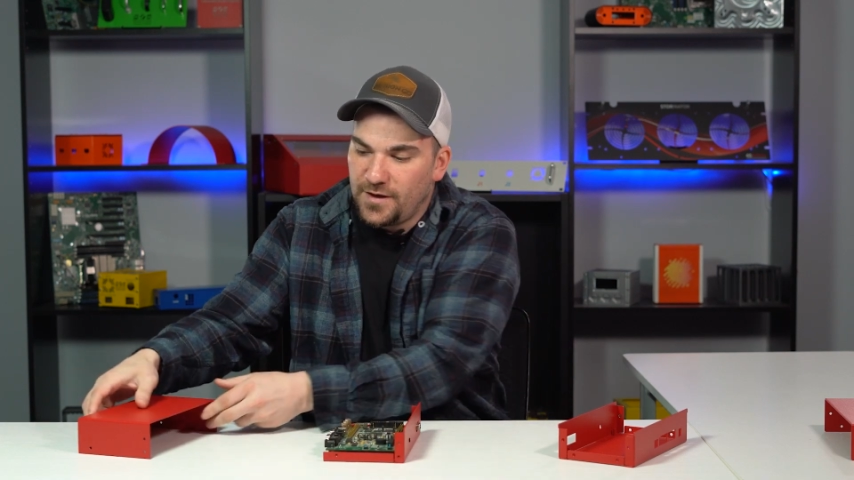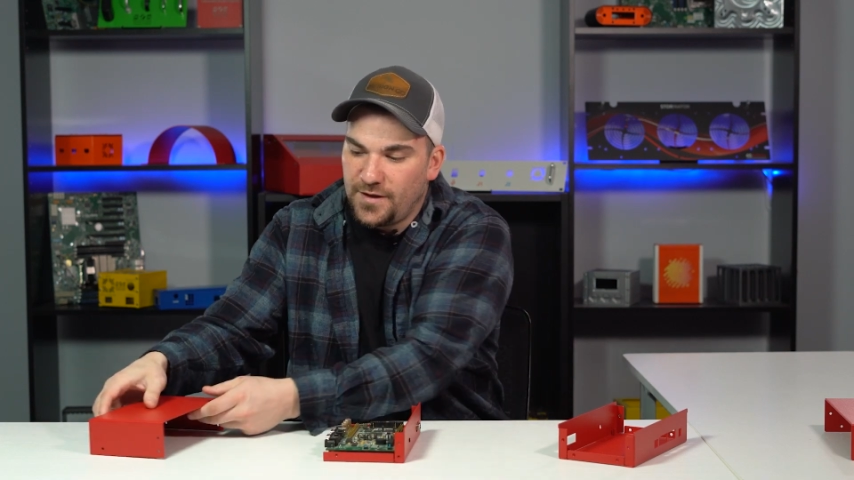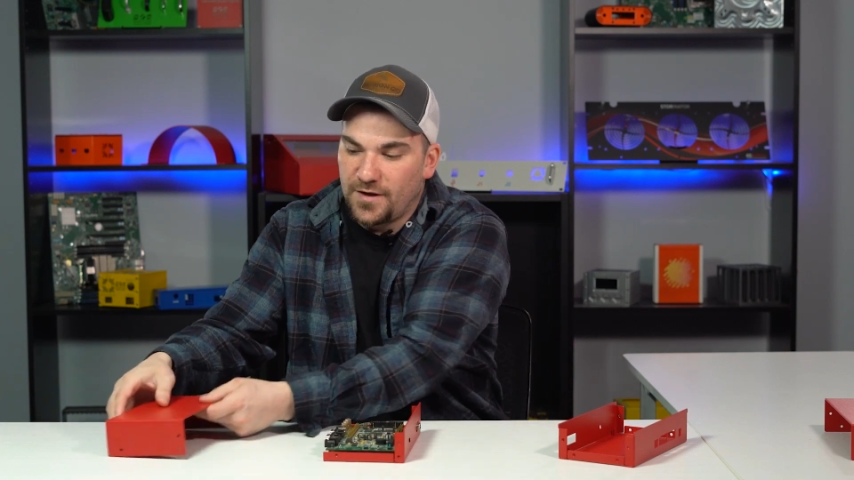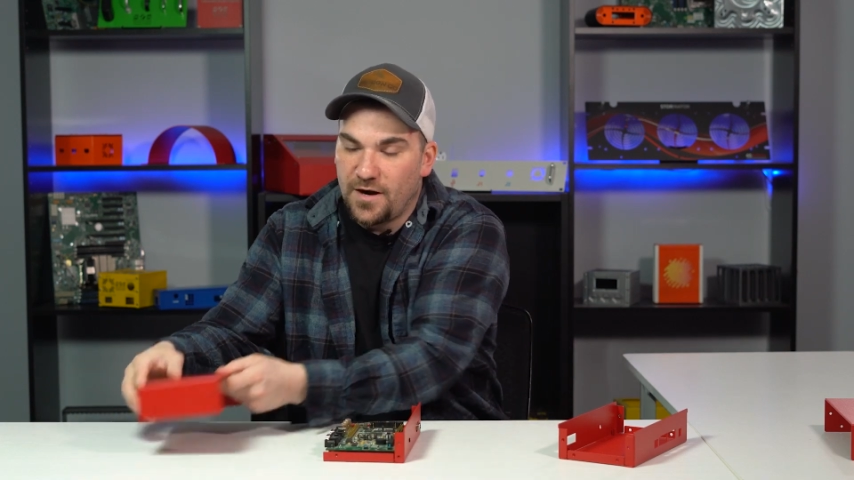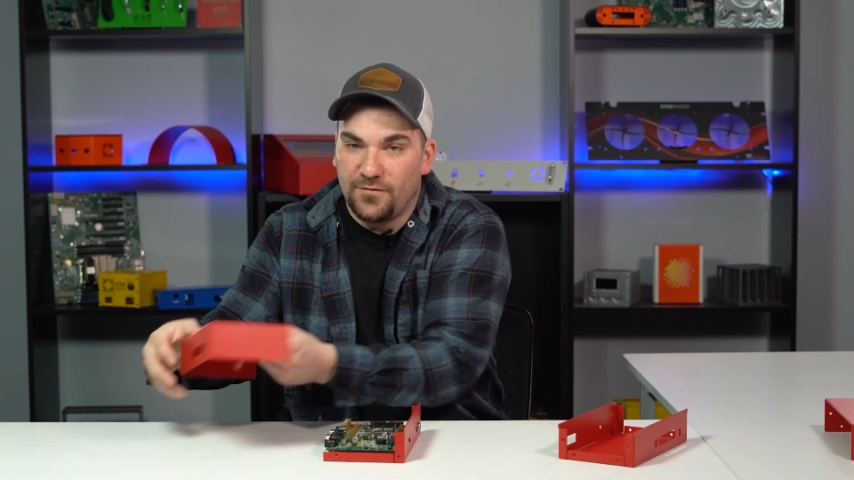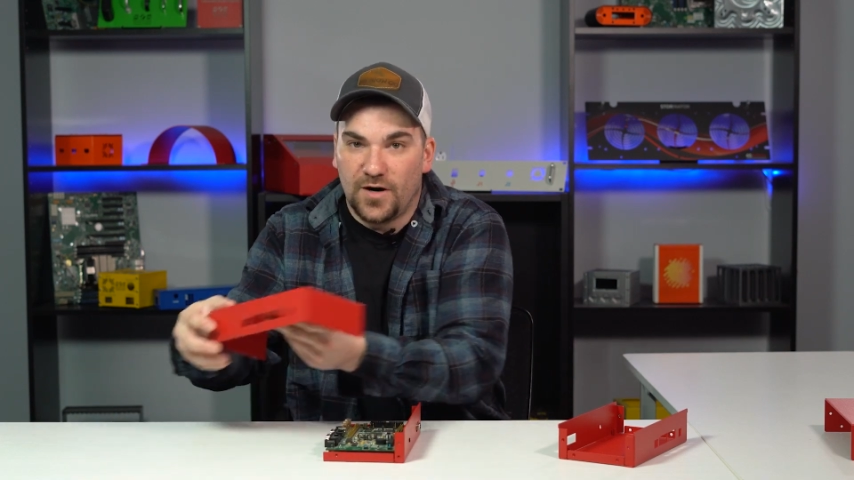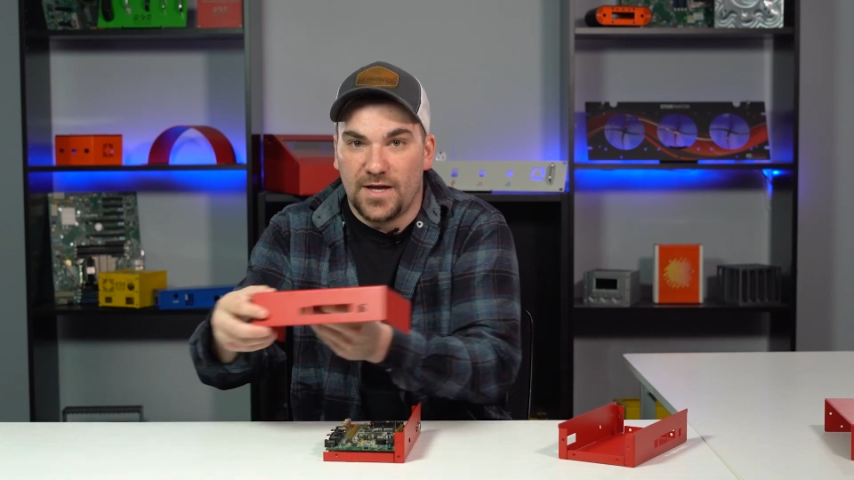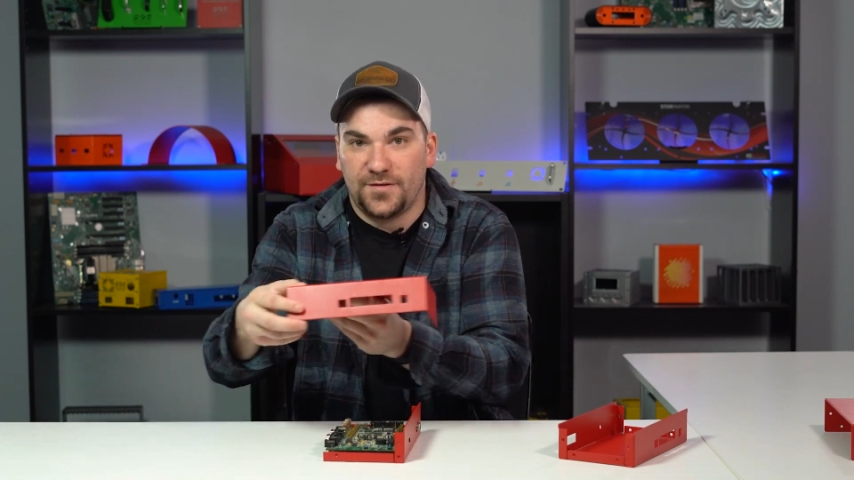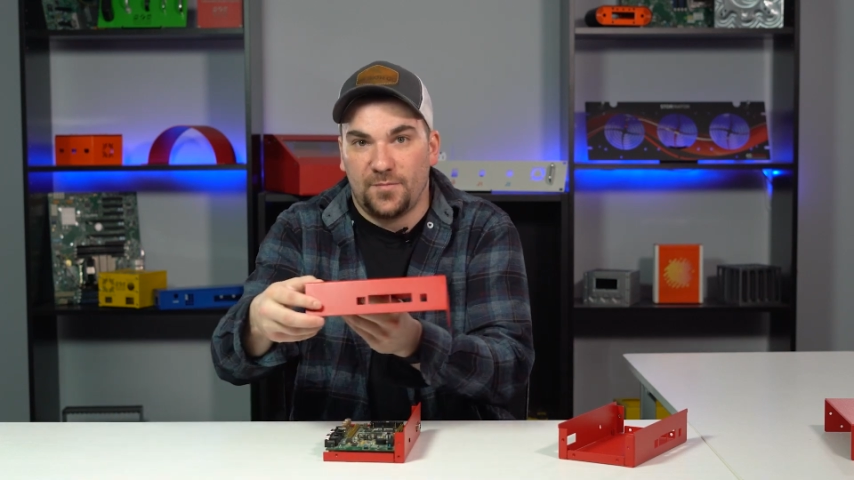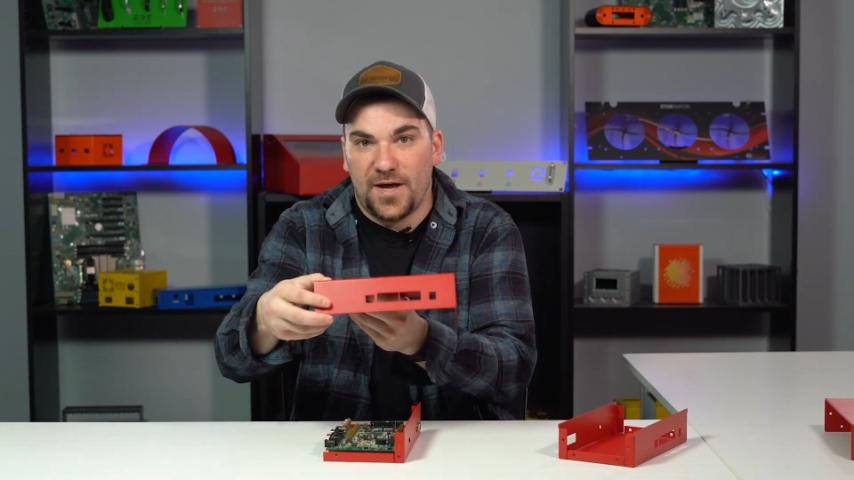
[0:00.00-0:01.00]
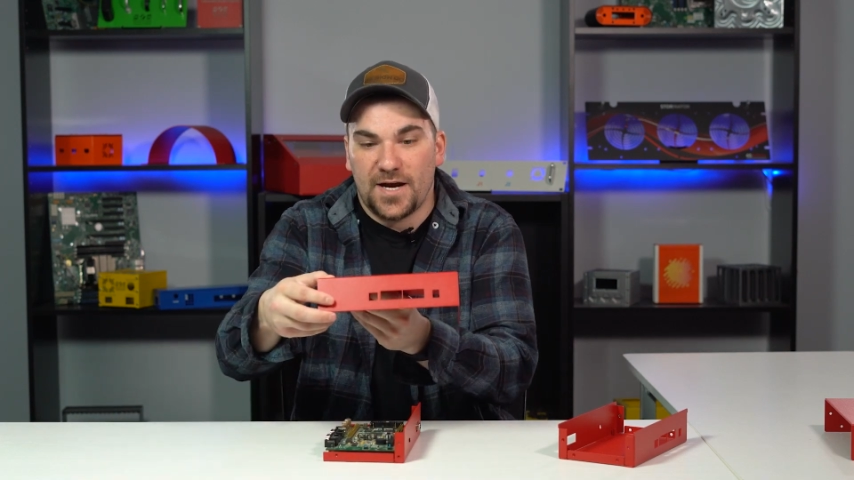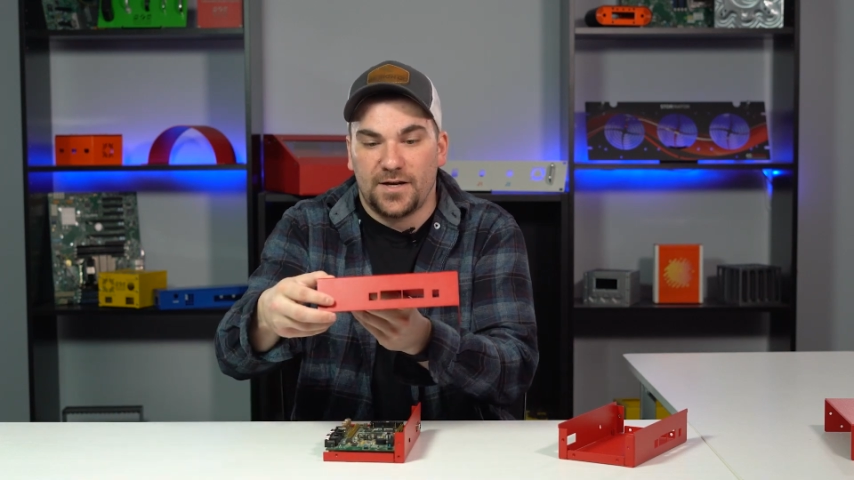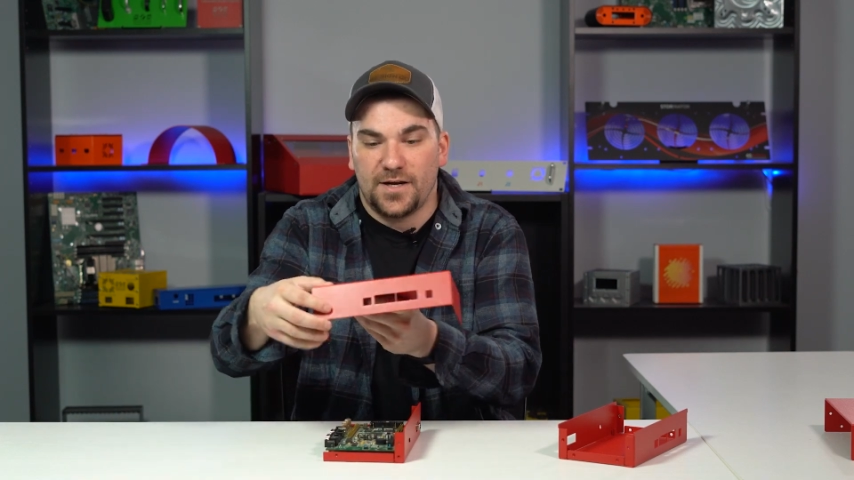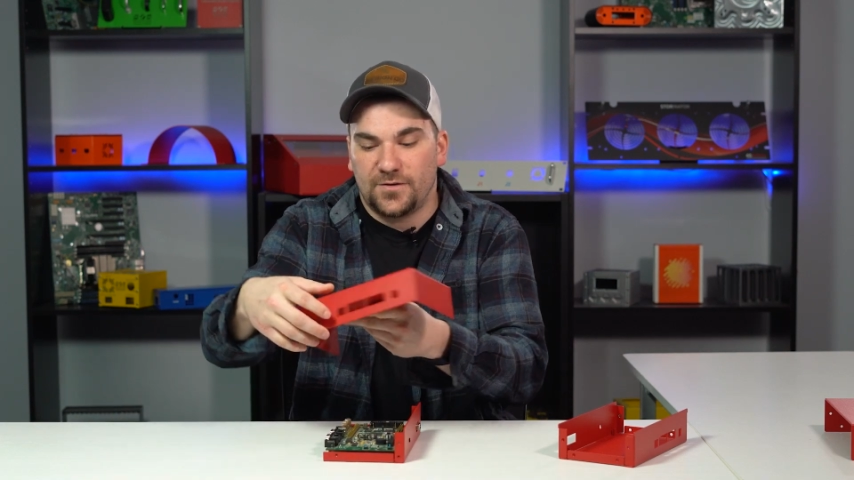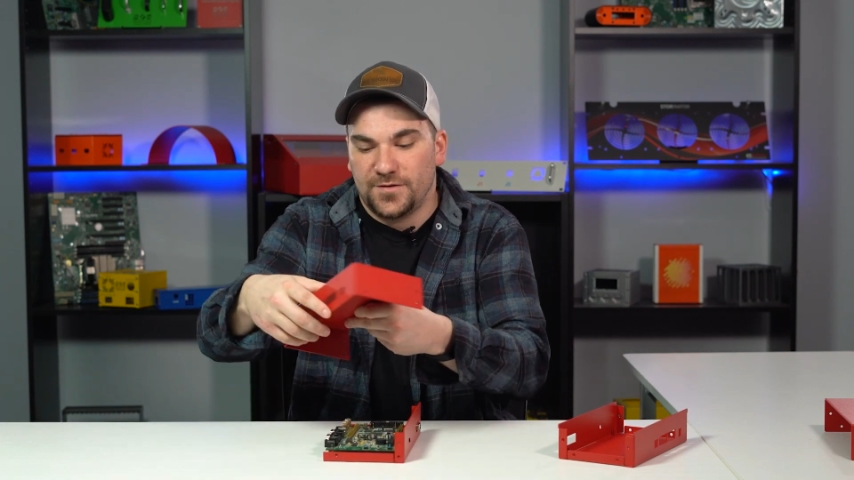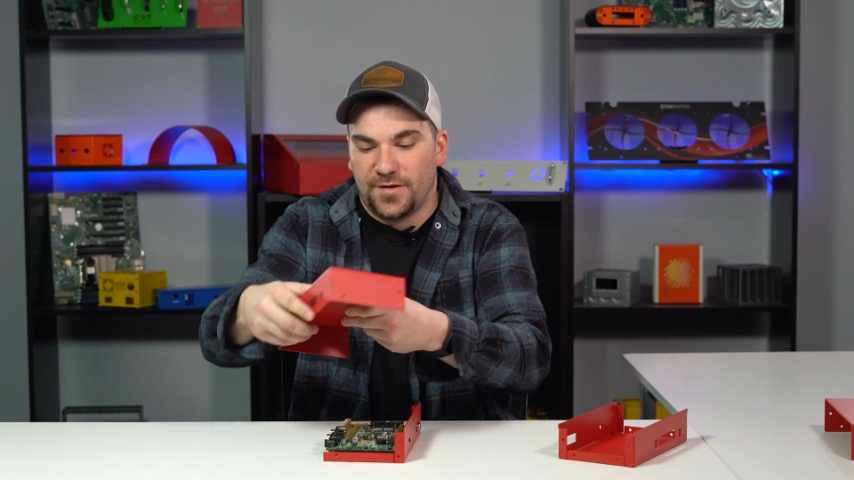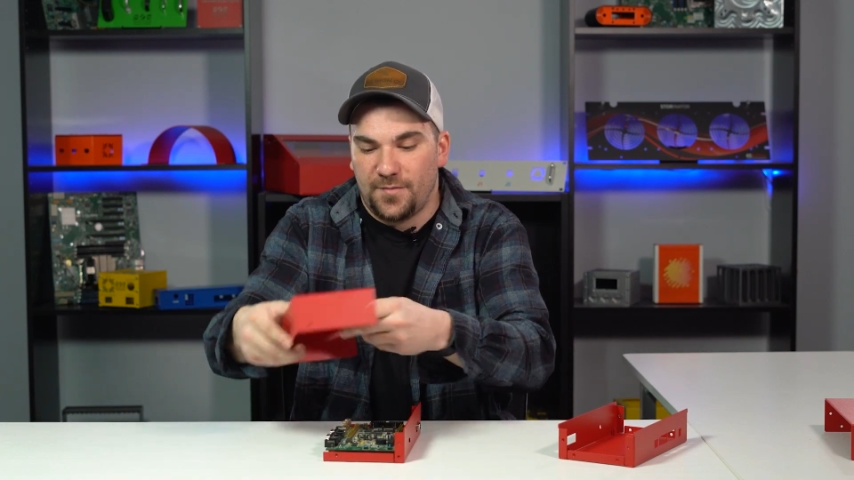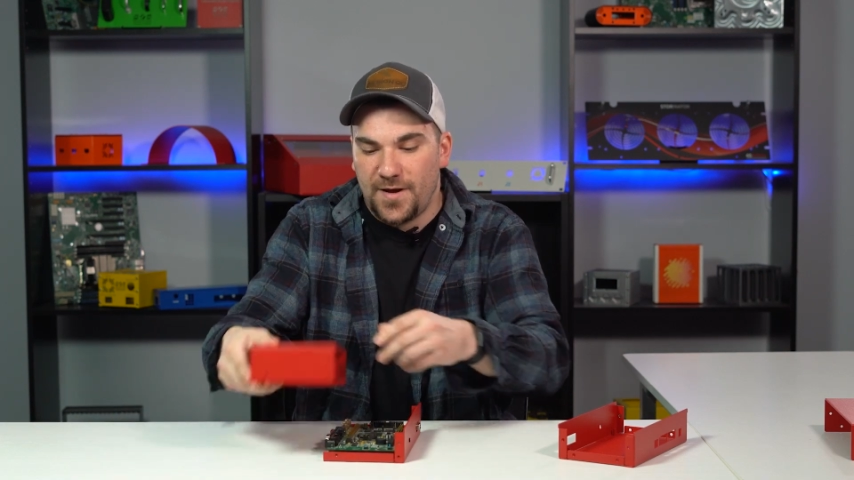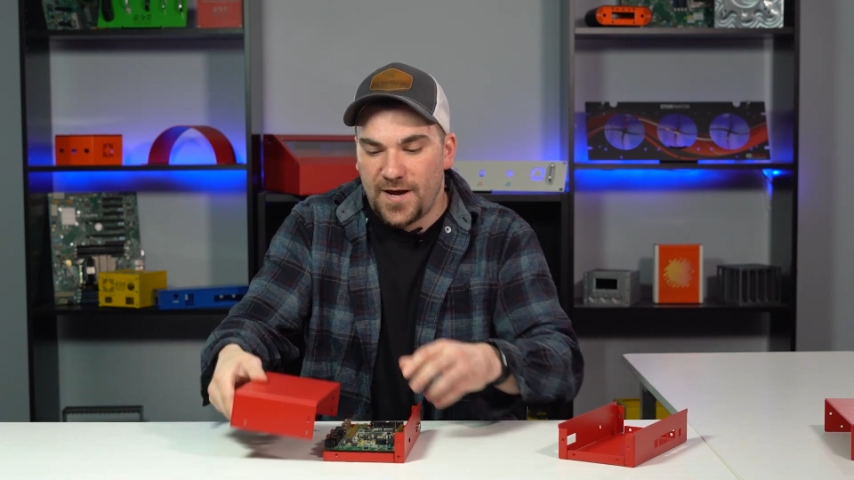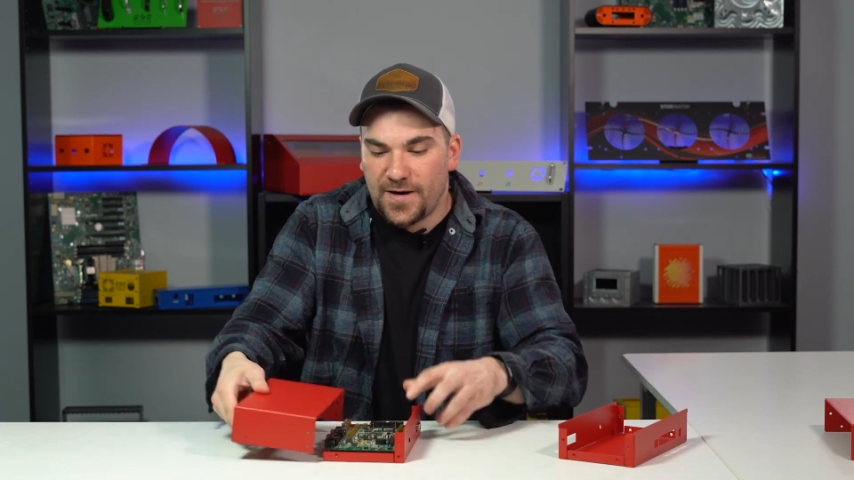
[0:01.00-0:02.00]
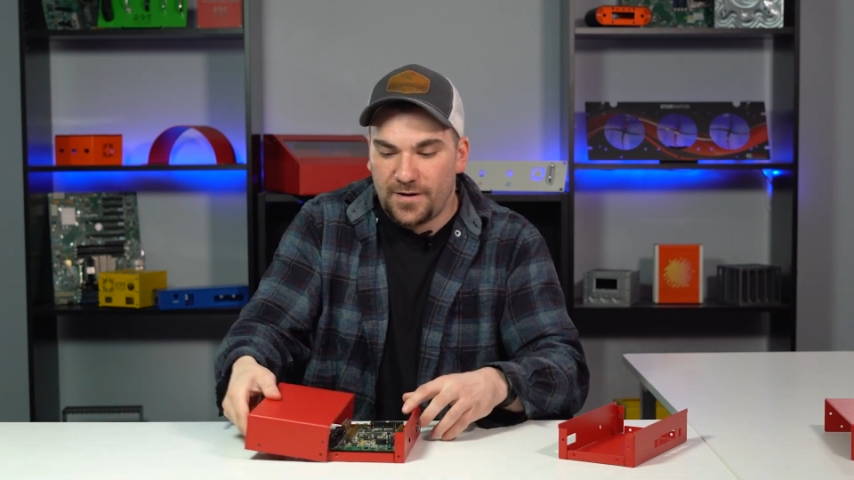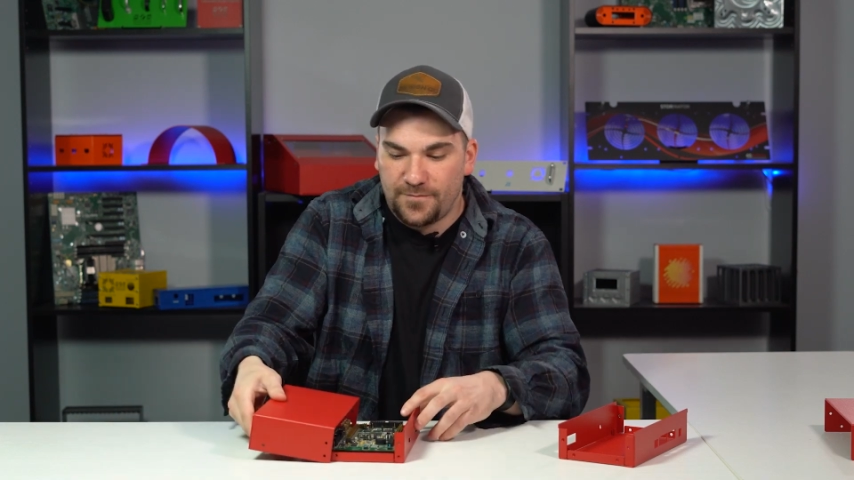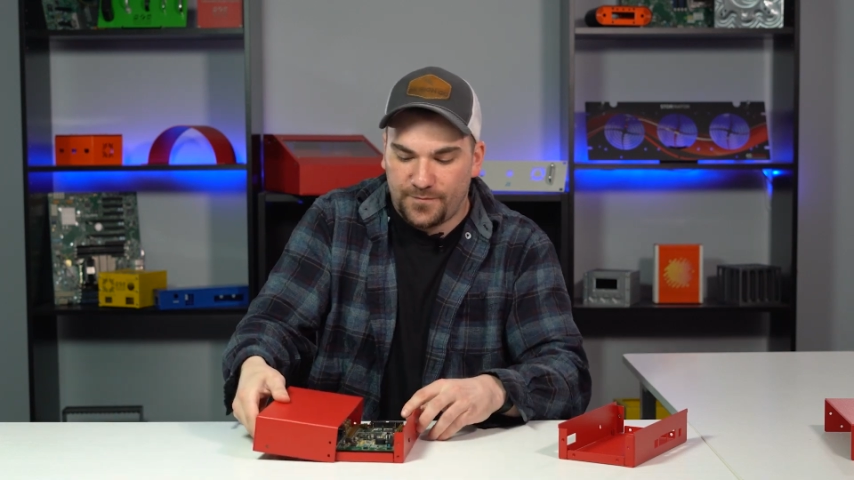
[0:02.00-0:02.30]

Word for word: and the cover has the back connectors on the back